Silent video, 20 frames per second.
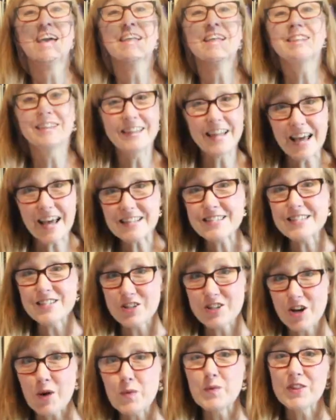Let's
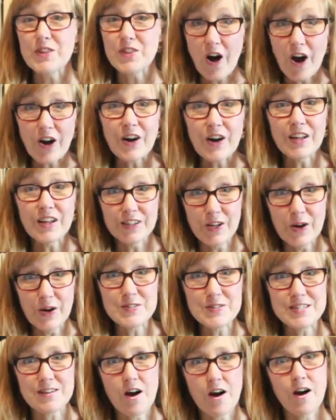start with our hello
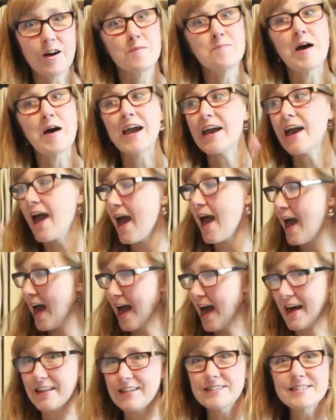song, My
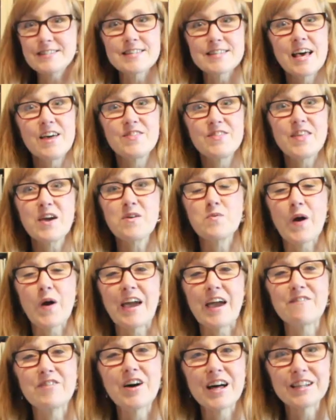Hands, They
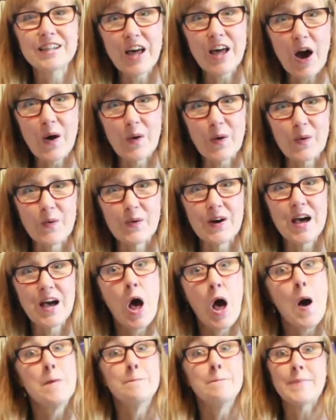Wave Hello.
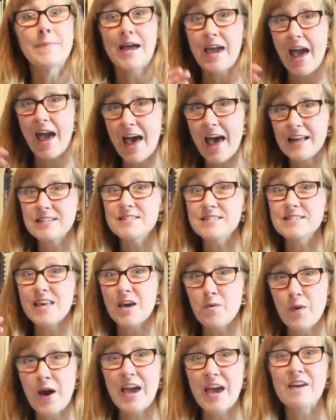My hands, they
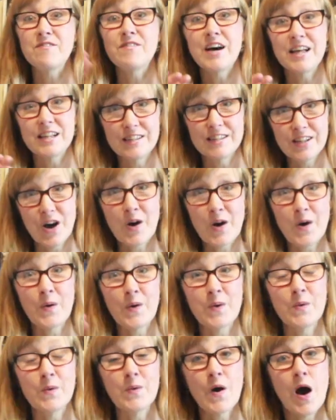wave
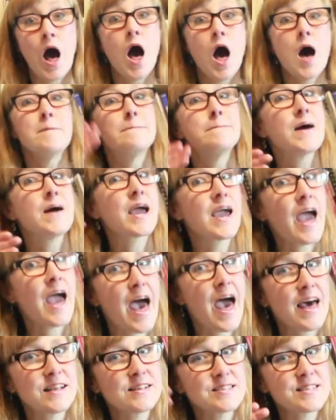hello. My
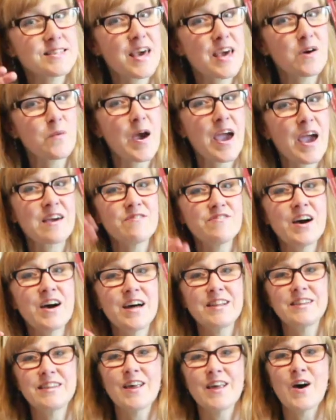hands, they wave
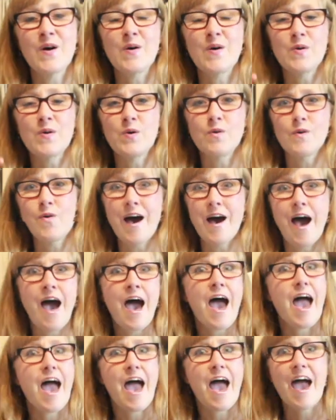hello.
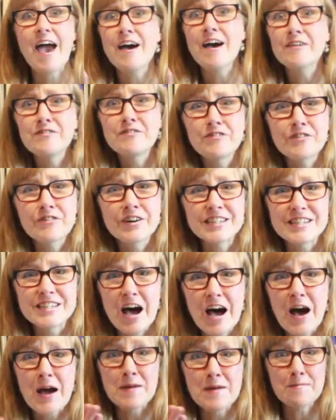Every
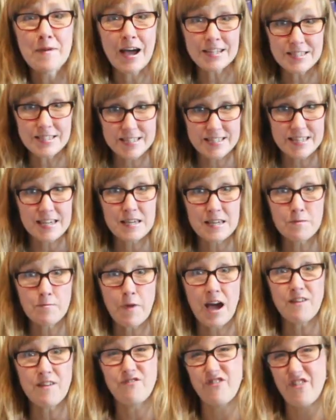time I see
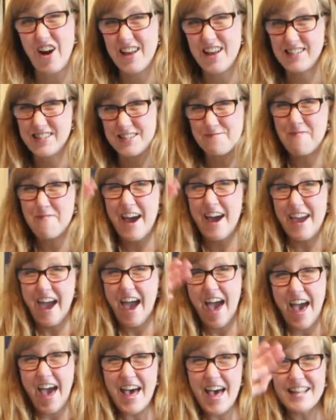my friends, my
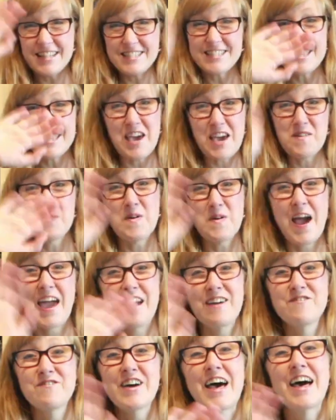hands, they
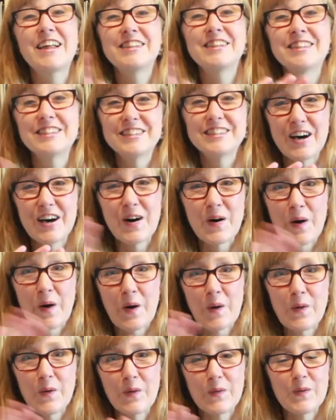wave
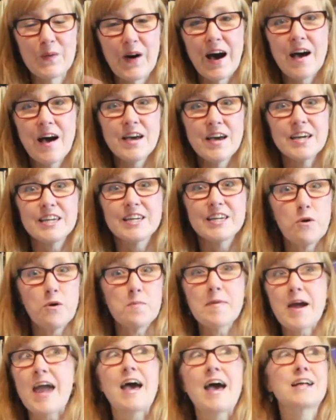hello. You know,
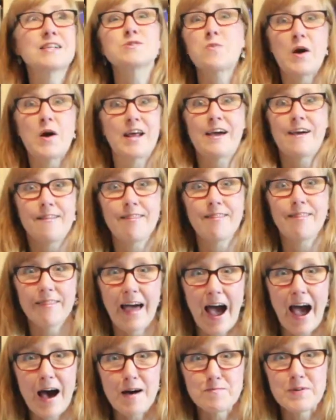my hands want to
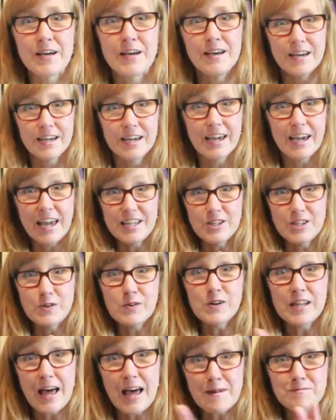clap. Can you
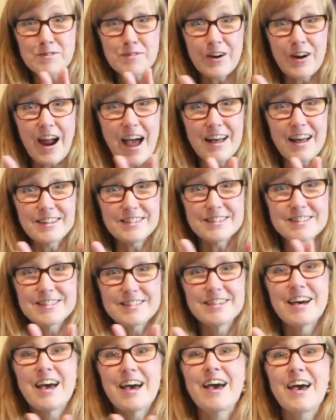clap your hands?
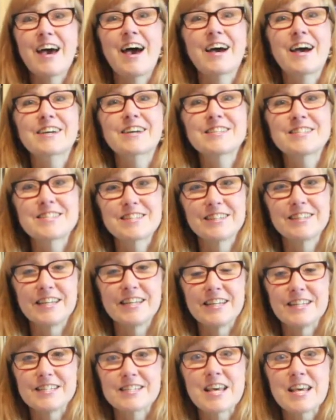
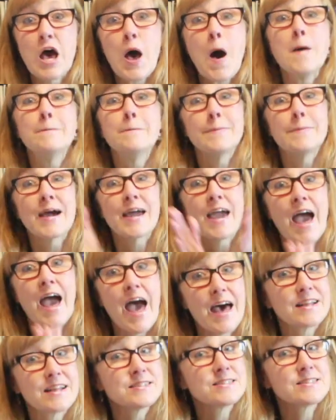Excellent. My
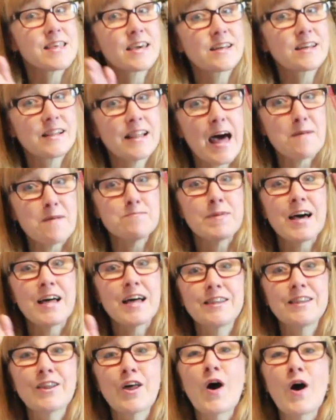hands, they clap
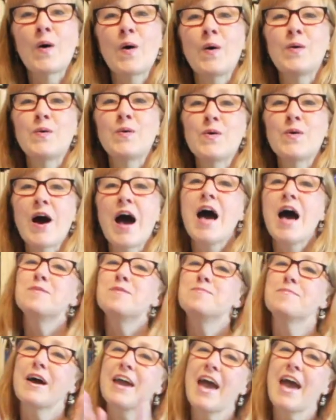hello.
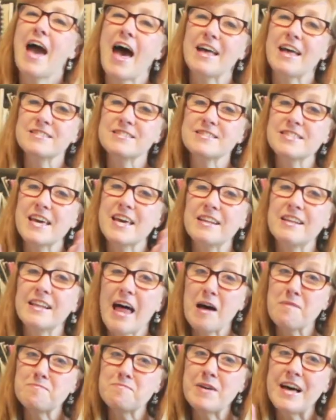My hands, they
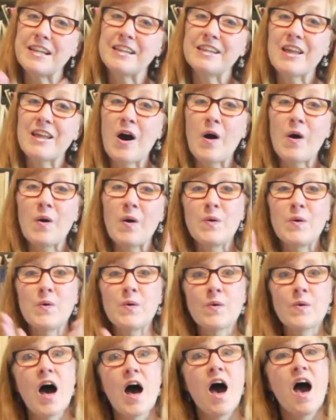clap
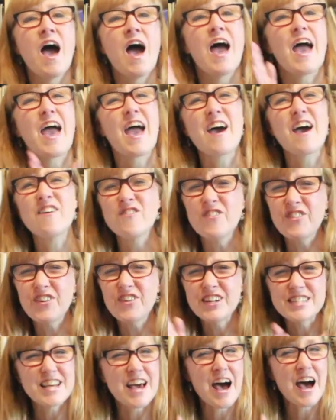hello.
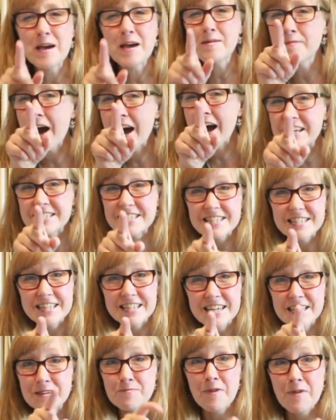Every time I
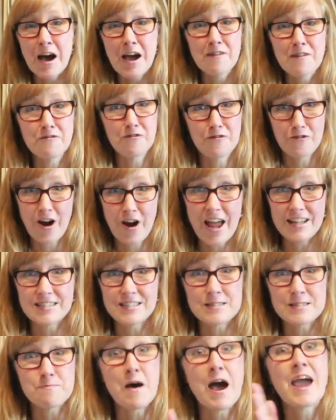see my
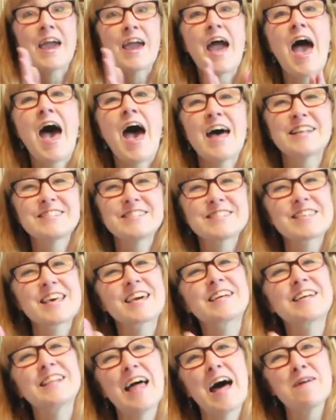friends, my hands, they
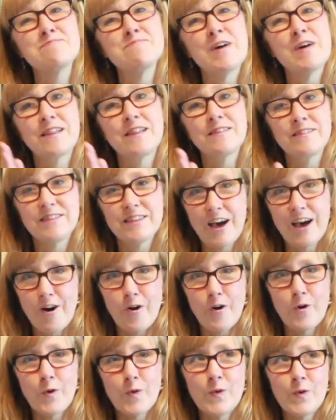clap
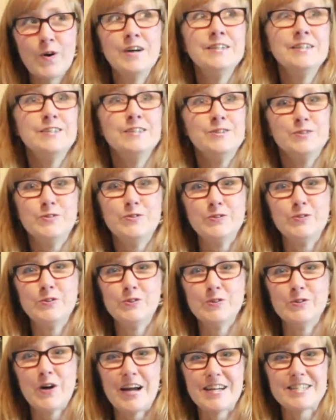hello.
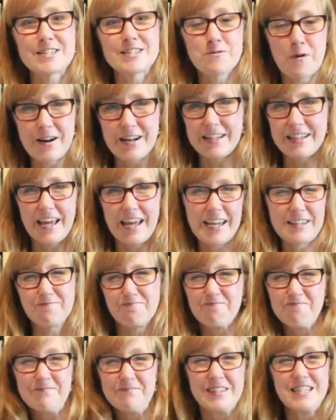Ooh, I just want to like
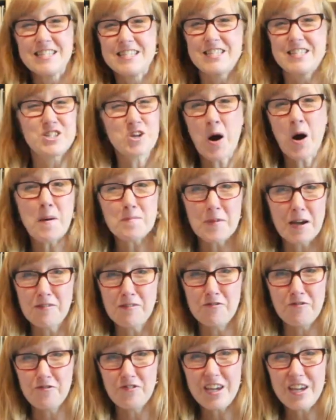stomp my
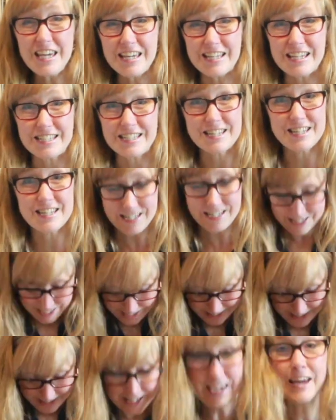feet.
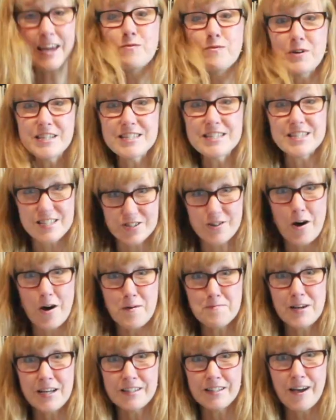Can we
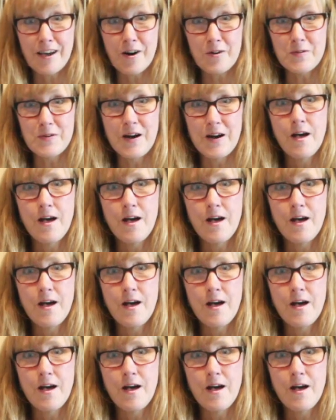stomp hello?